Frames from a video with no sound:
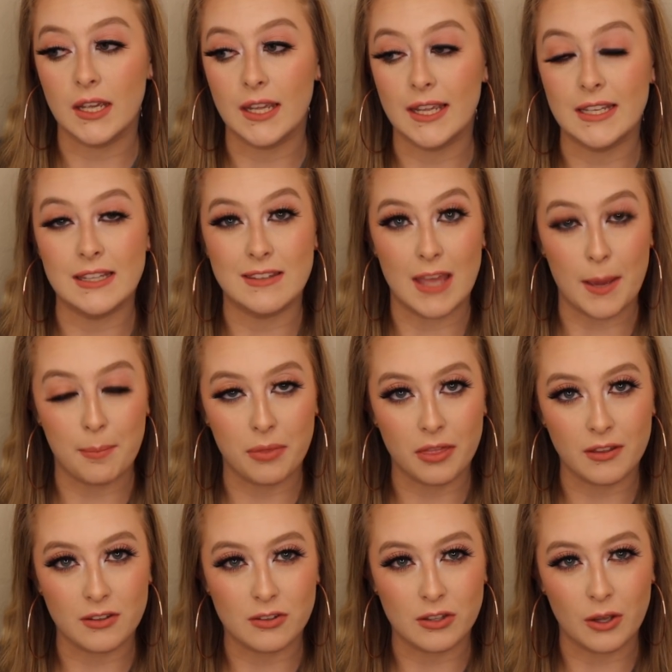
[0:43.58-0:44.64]
in
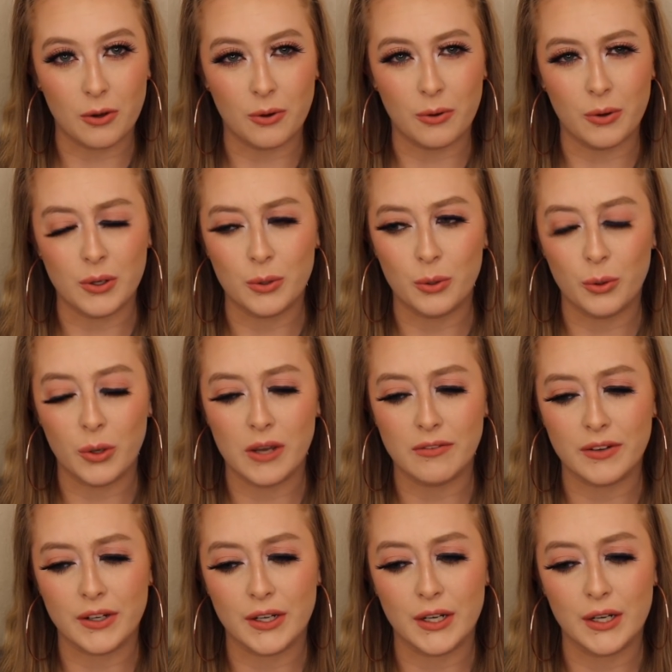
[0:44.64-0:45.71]
depth, so
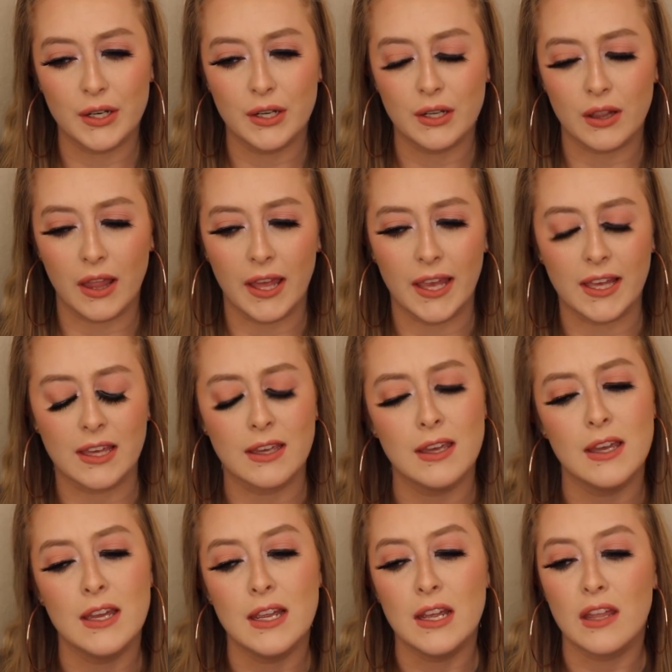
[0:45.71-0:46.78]
whoever like
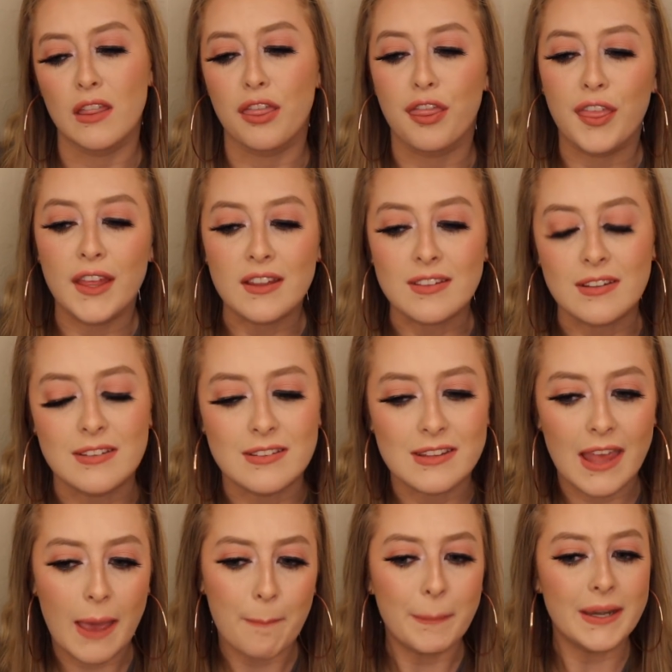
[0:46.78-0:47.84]
thinks this is
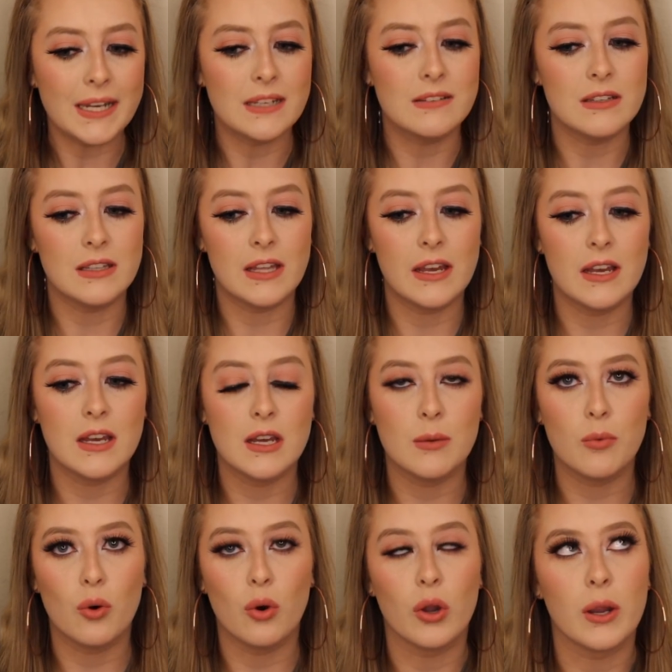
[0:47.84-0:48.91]
happening to
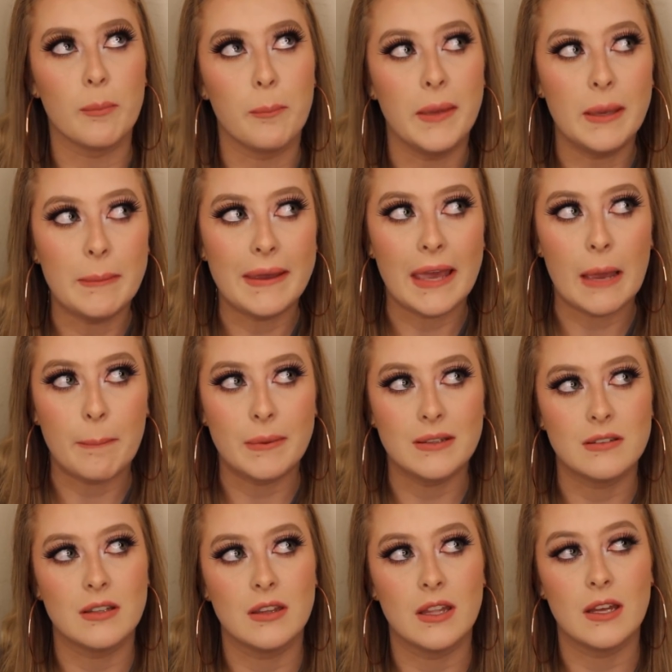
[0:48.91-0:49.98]
them or maybe
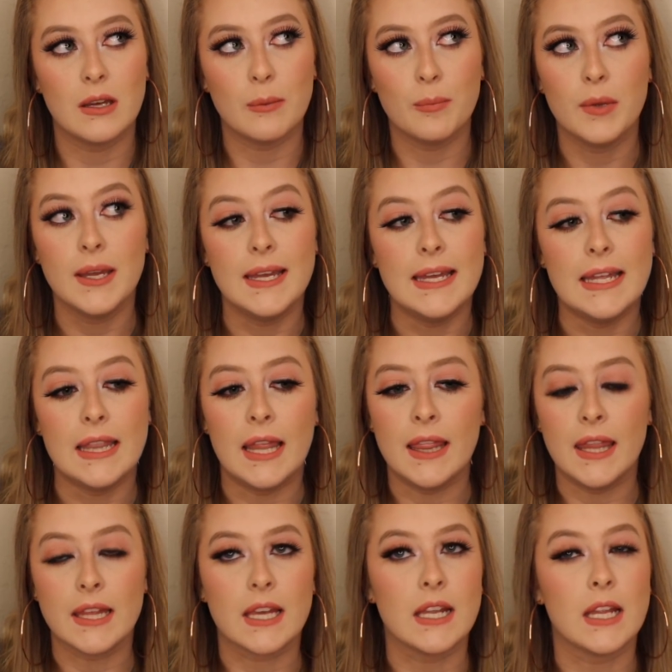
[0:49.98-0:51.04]
happened to them,
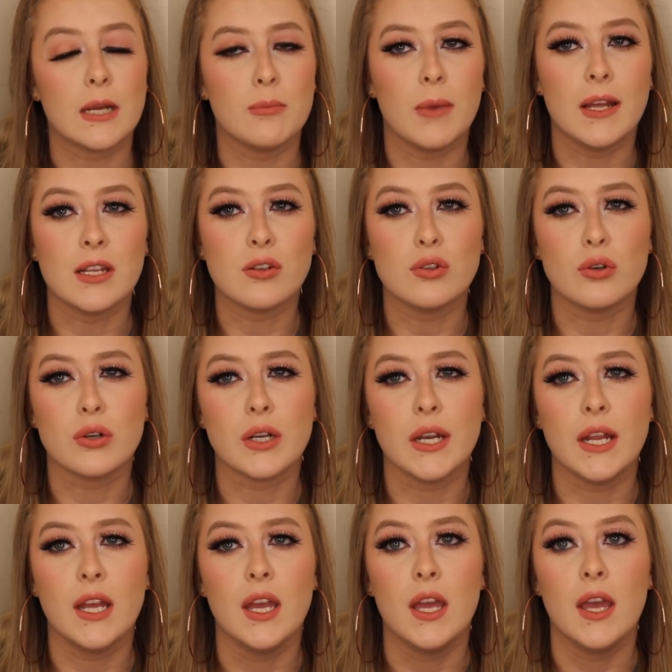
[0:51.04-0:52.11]
then they can hear my
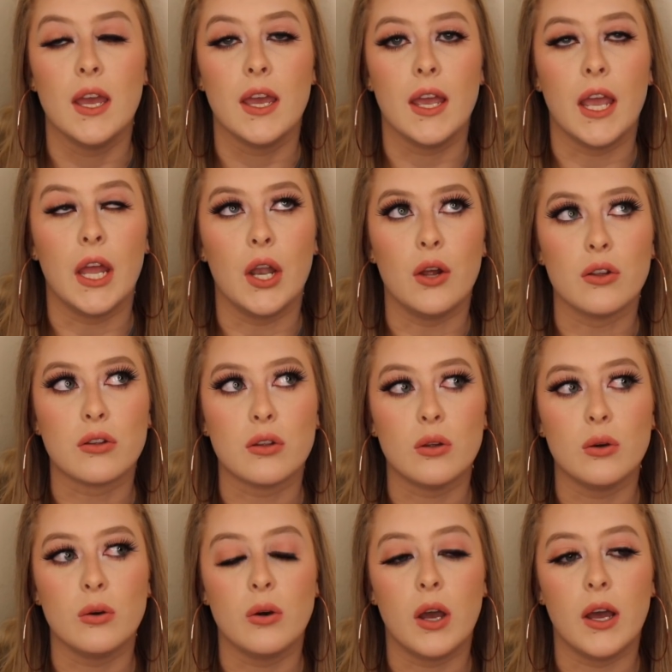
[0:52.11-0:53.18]
story, and
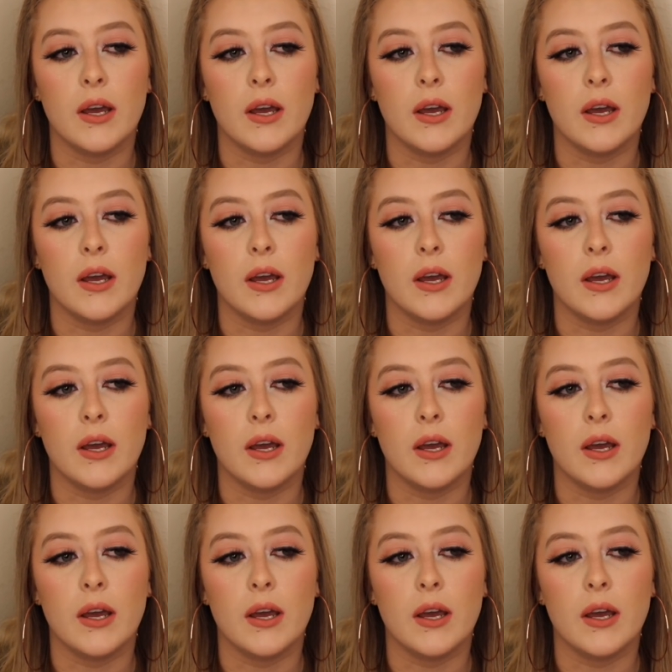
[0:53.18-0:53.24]
also